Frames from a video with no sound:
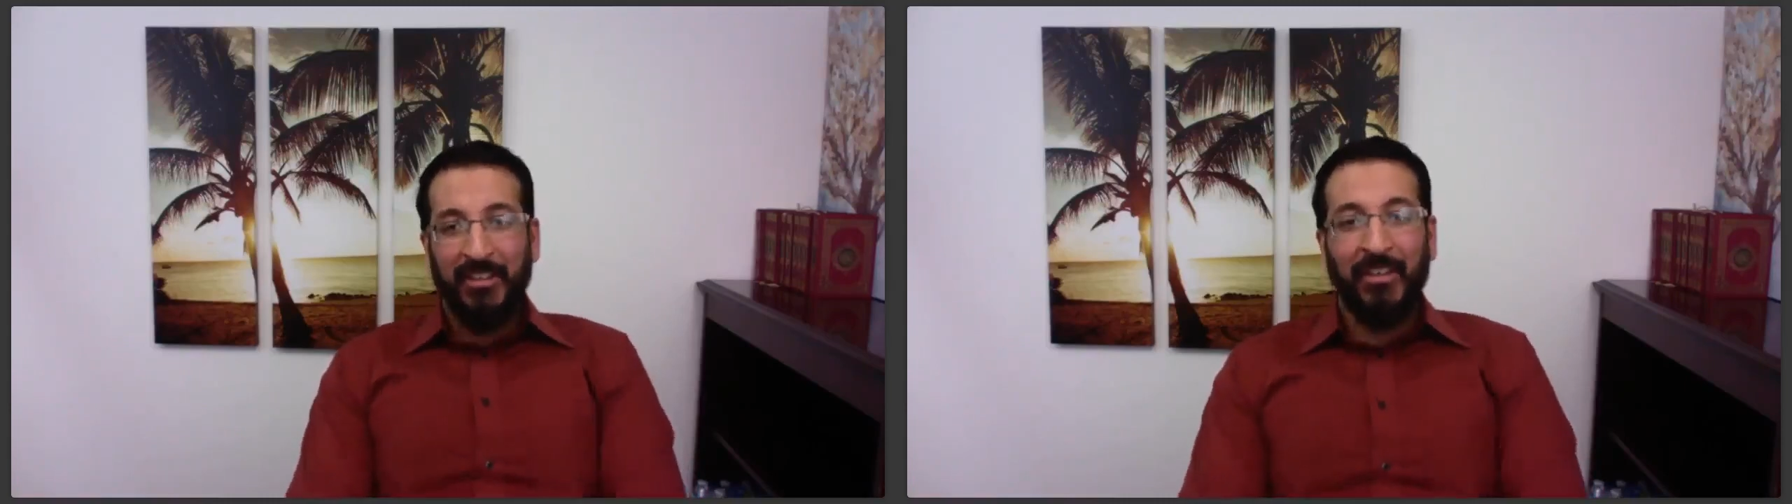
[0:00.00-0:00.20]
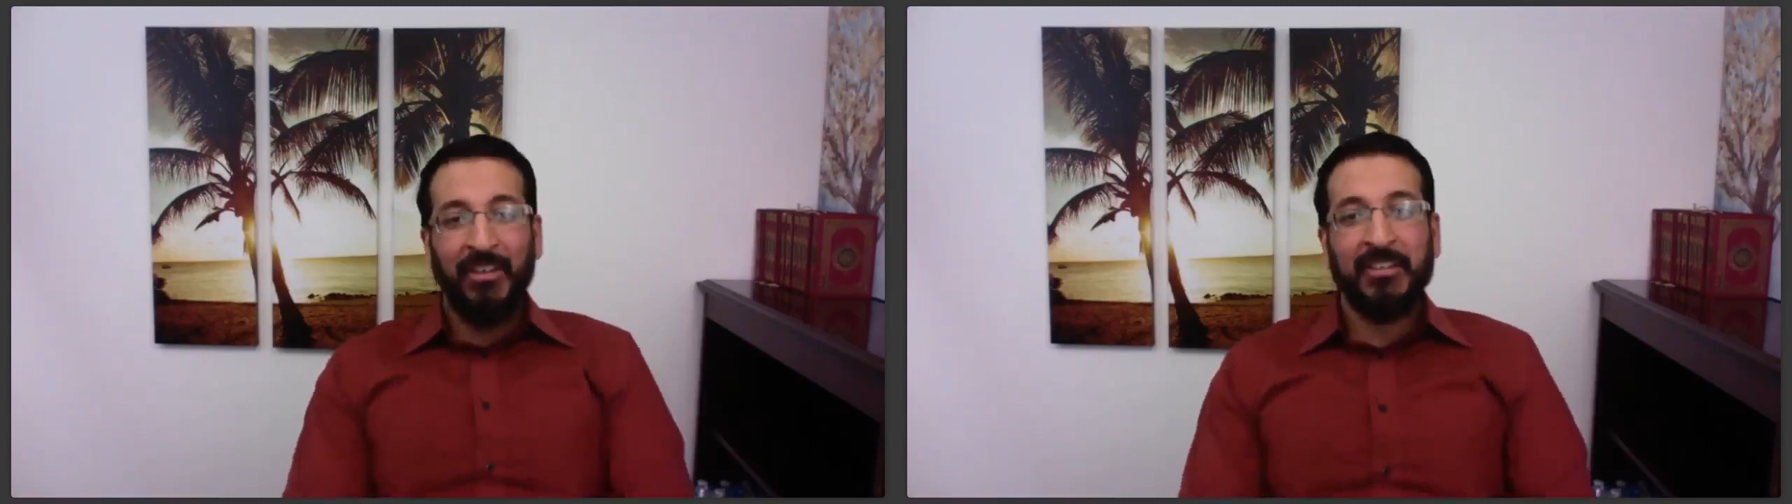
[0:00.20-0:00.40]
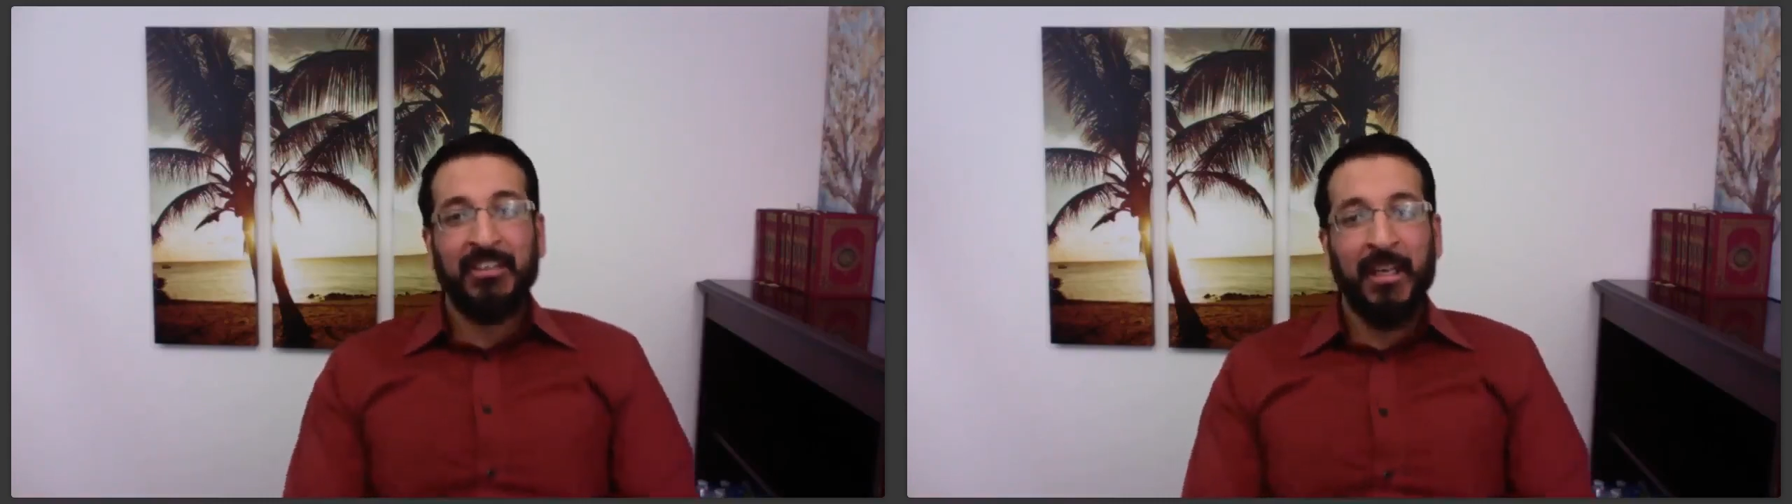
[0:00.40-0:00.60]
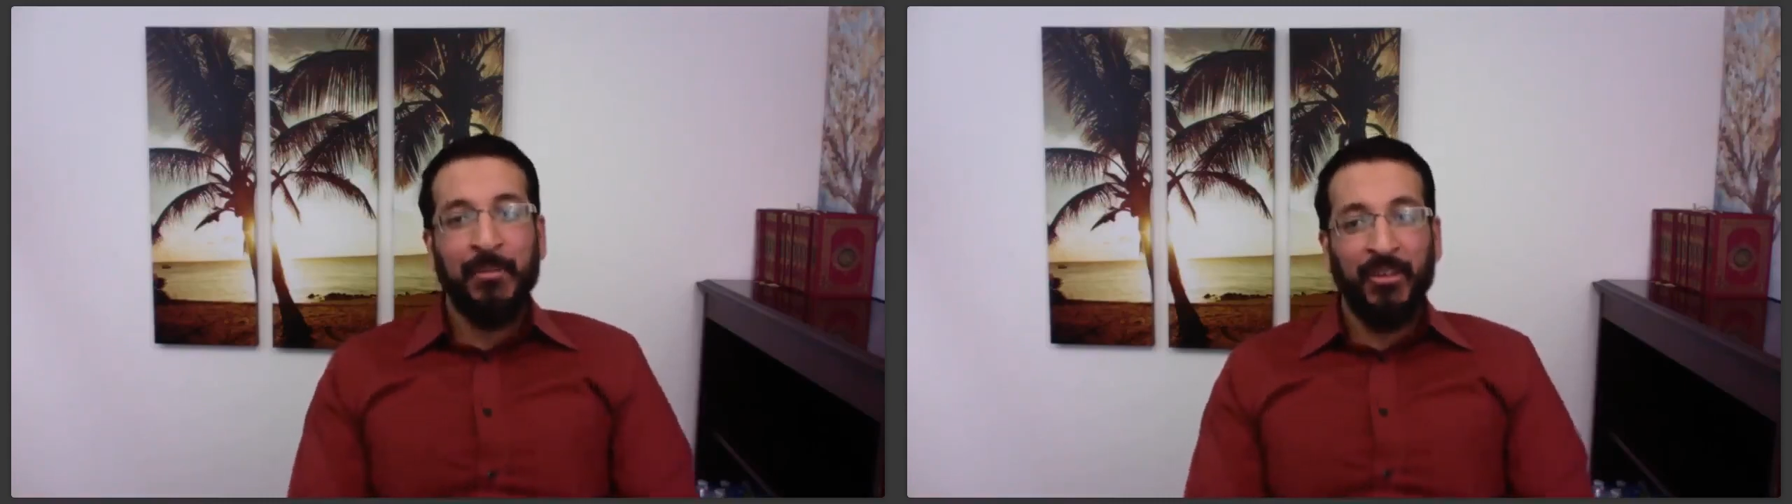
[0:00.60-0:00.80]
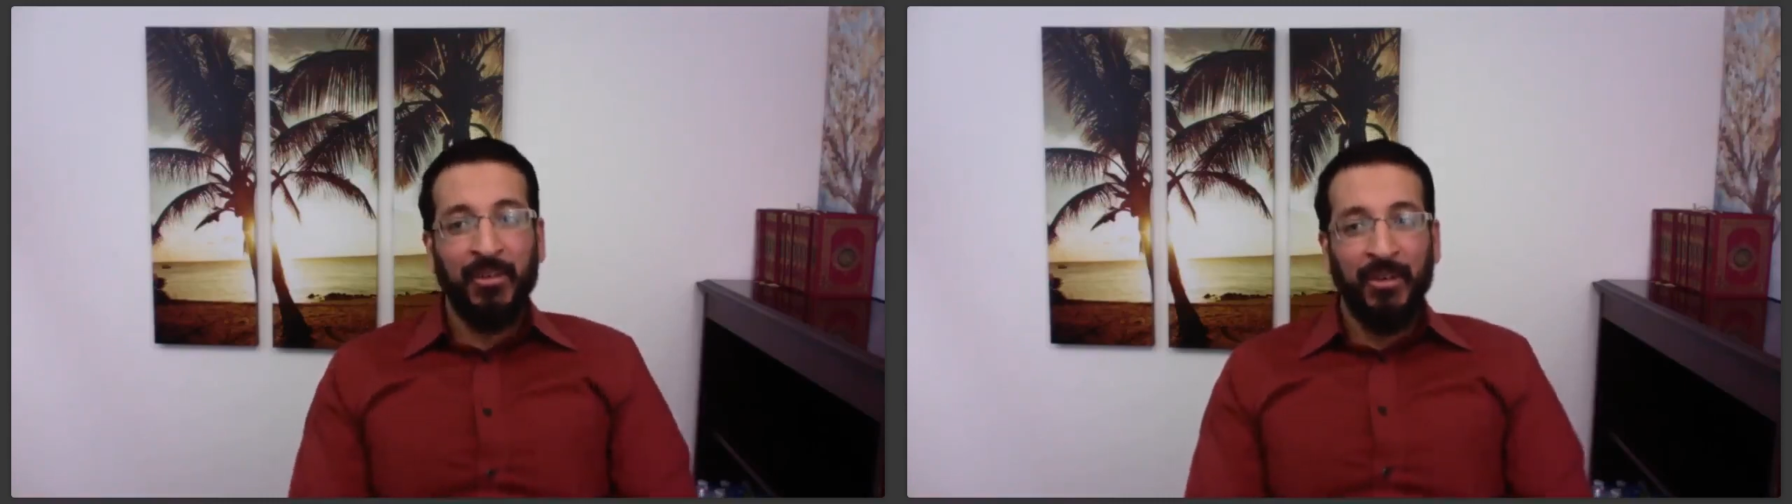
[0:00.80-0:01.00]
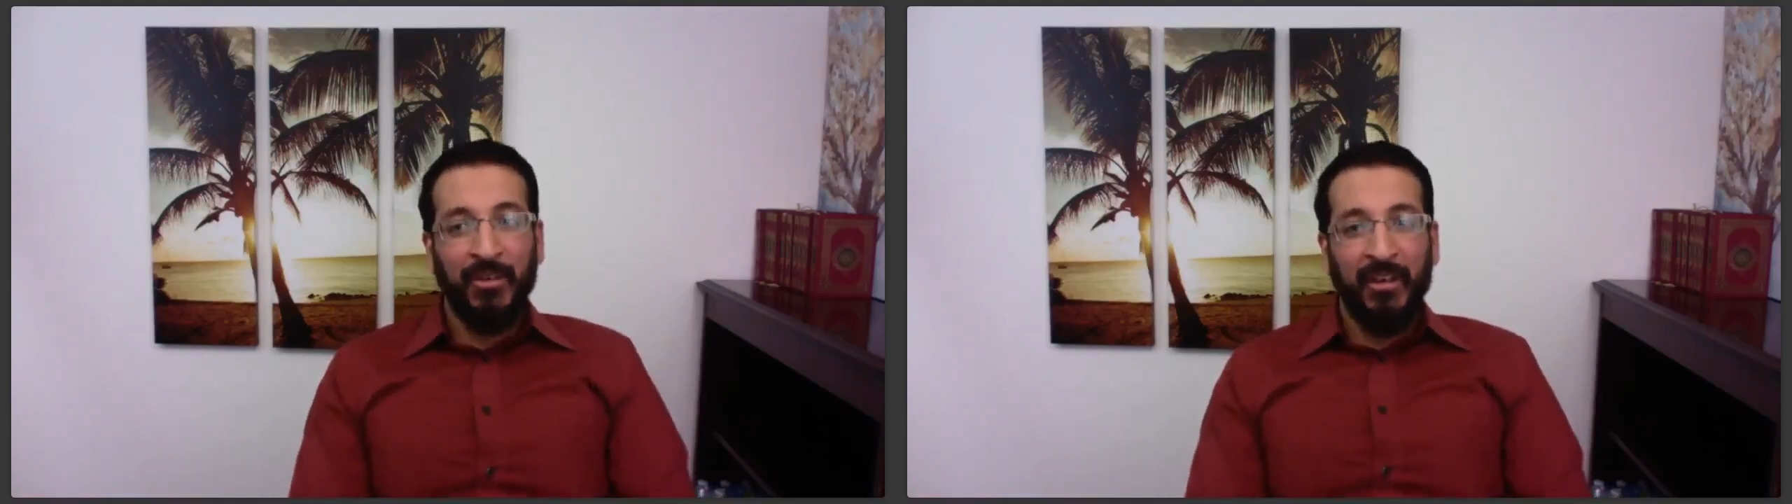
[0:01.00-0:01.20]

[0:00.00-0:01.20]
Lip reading: a long time ago,